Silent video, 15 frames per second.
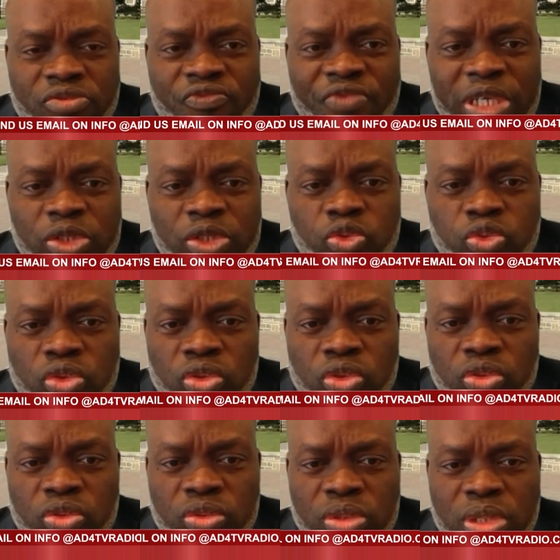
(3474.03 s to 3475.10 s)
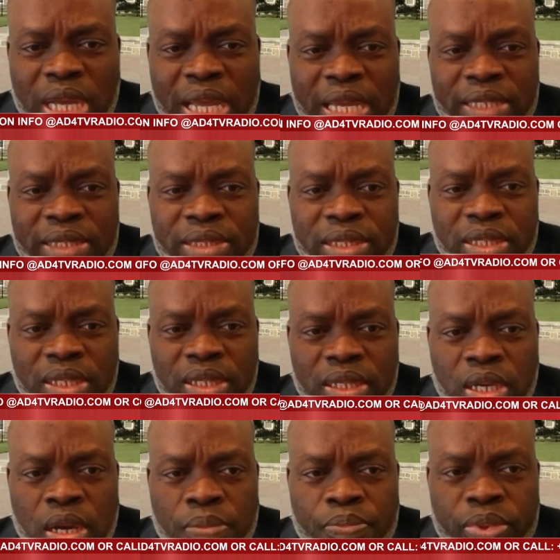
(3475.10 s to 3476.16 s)
virtual hand
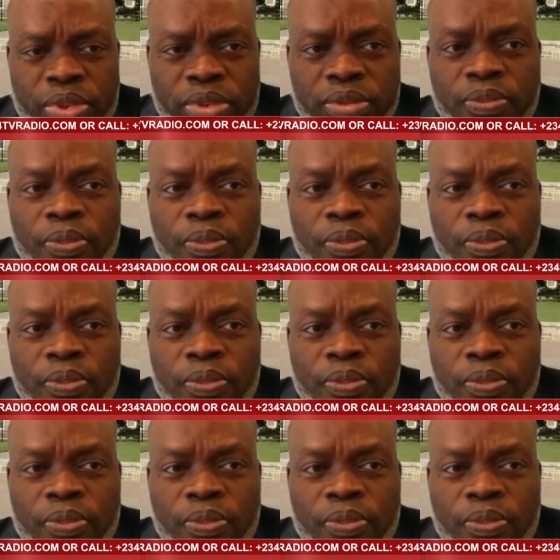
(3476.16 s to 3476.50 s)
up.